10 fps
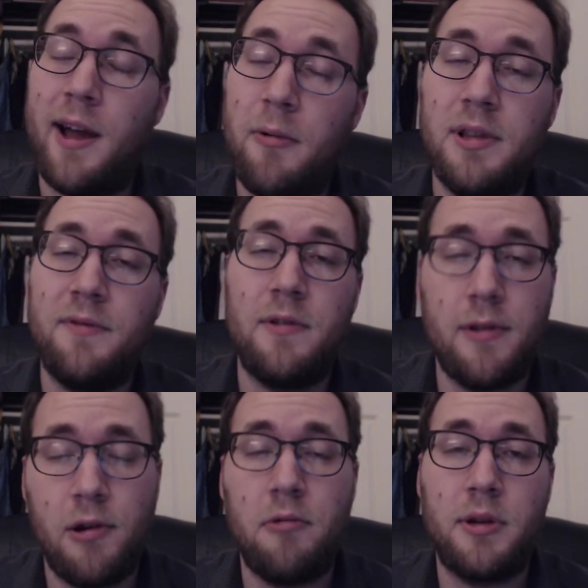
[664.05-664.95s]
I would love to
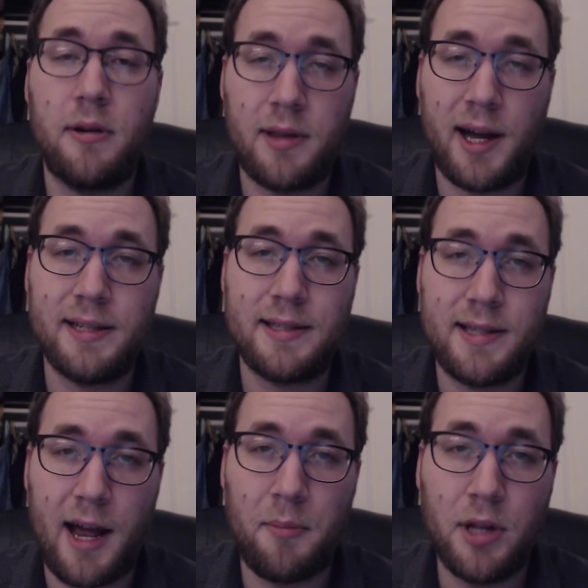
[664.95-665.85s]
know your thoughts
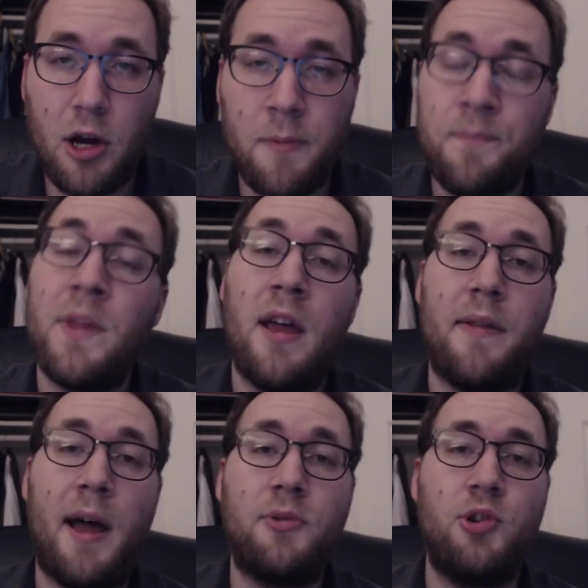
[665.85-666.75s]
down below.
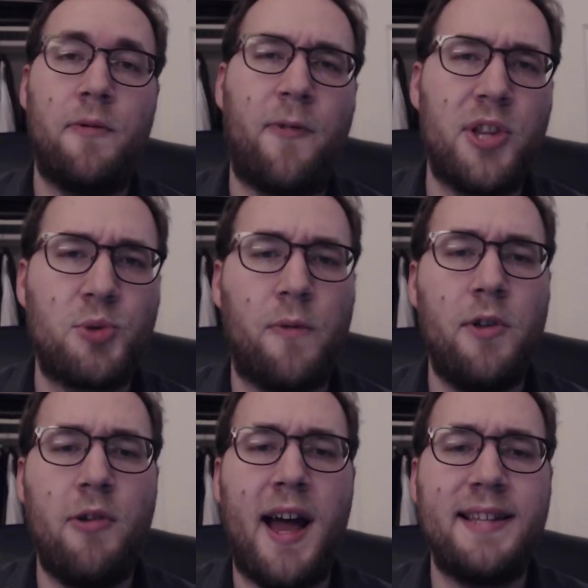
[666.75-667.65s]
That will do it for this
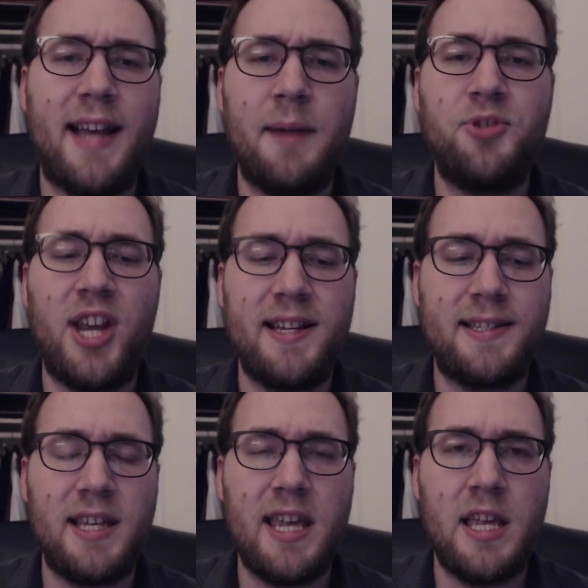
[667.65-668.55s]
review, guys. I'm Chase
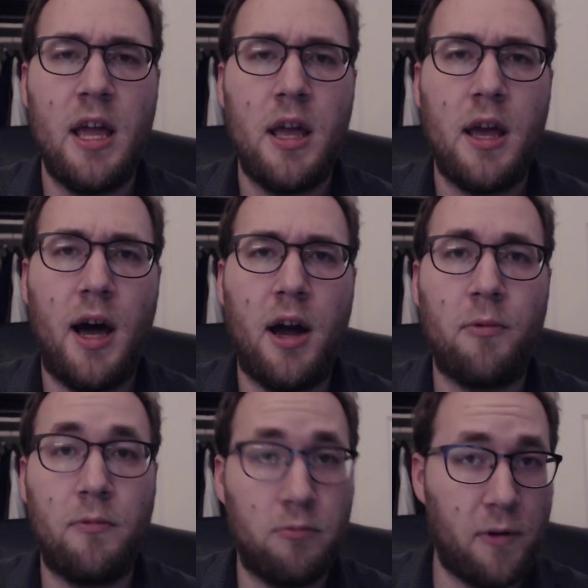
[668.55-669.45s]
Lee,
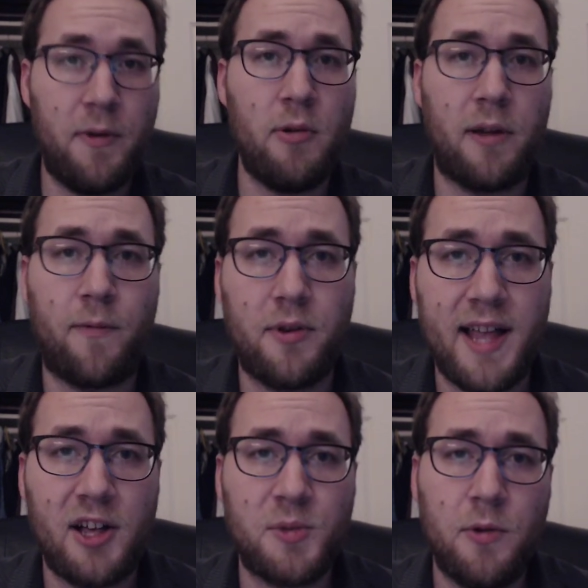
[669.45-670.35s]
reviewing for
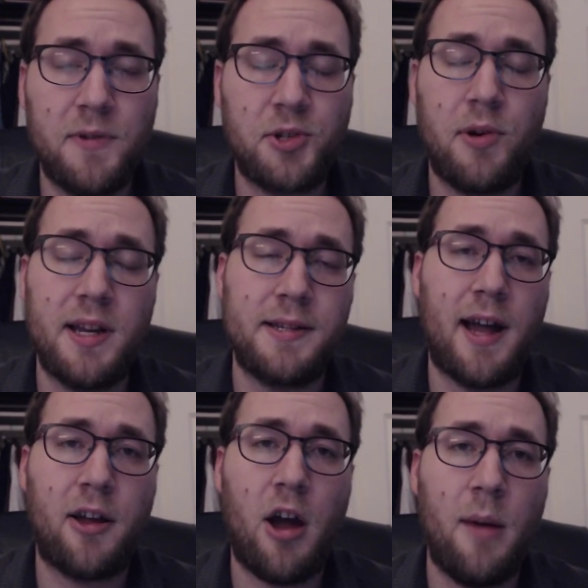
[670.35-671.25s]

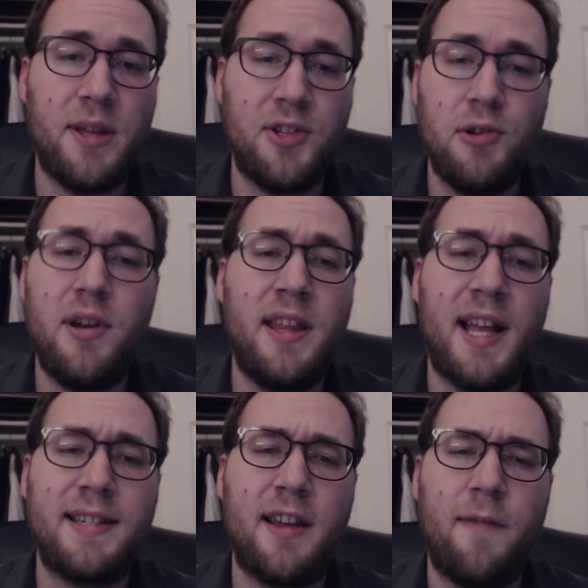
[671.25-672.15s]
DallasMovieScreenings.com, and tune in
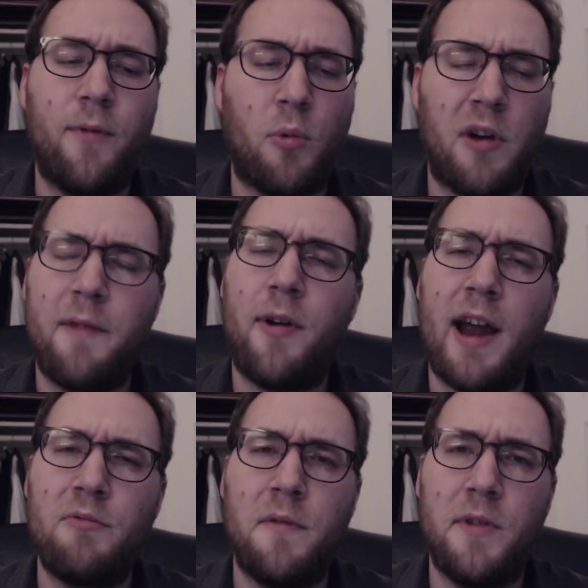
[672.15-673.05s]
next time for whatever I
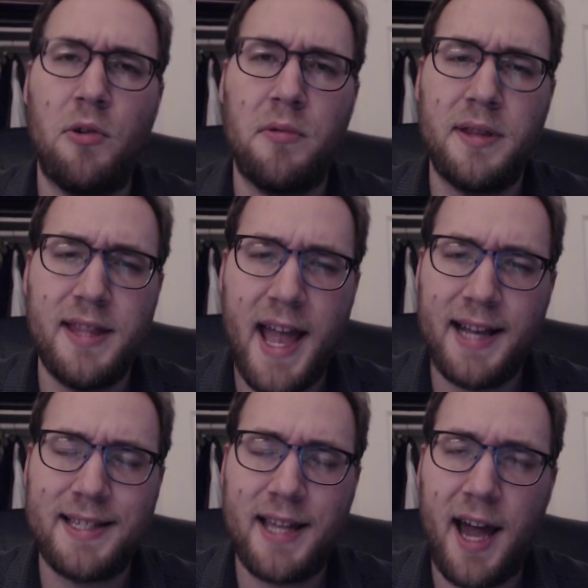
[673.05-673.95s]
review
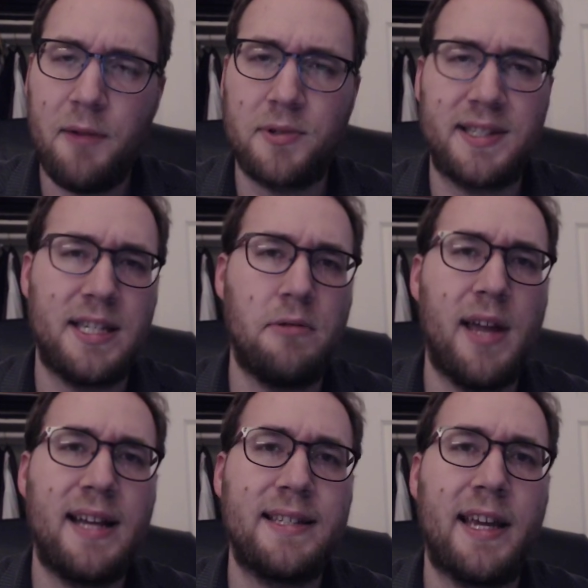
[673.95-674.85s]
next. I will see you
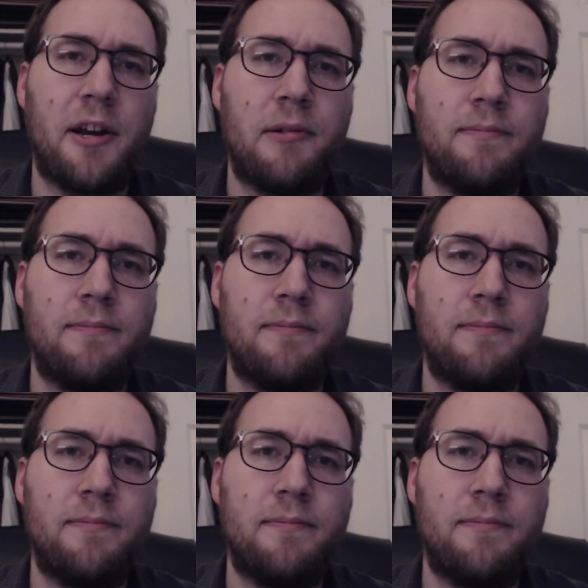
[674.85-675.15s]
guys later.